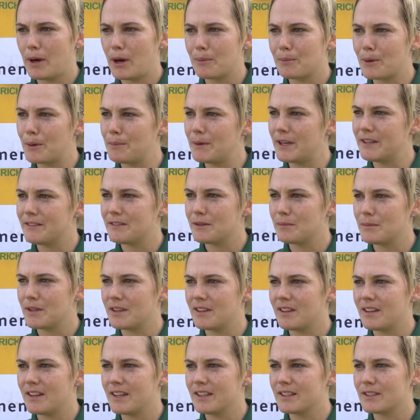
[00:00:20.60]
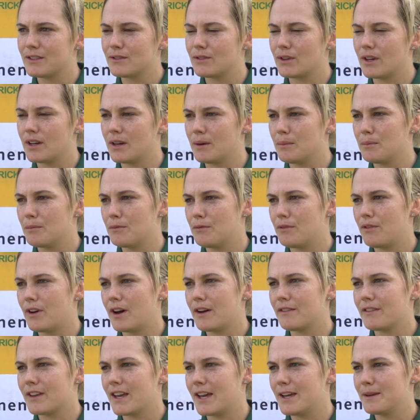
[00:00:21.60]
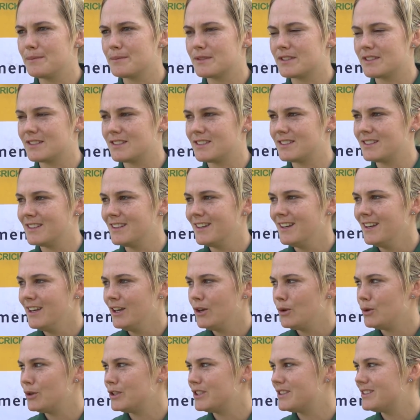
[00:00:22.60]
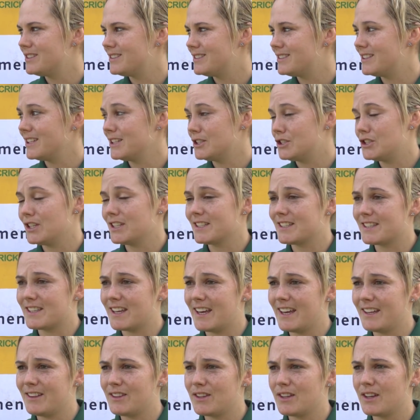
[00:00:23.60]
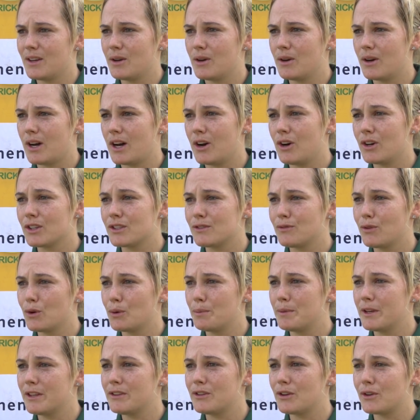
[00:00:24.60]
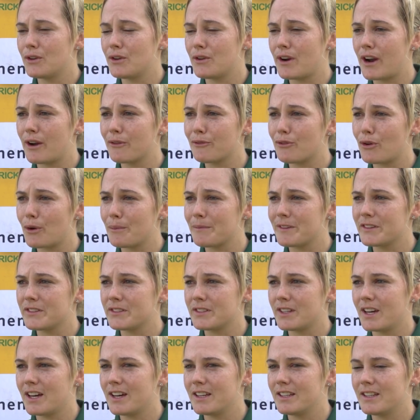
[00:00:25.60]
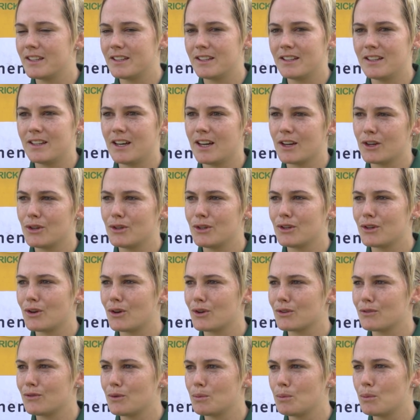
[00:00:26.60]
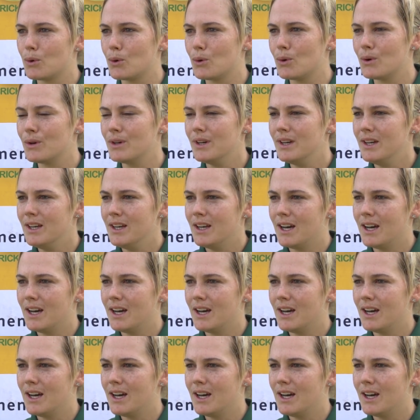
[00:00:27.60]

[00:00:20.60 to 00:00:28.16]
about momentum in the next 5 games, and we did just that. I asked for a big turnaround from the side, and I couldn't ask for more.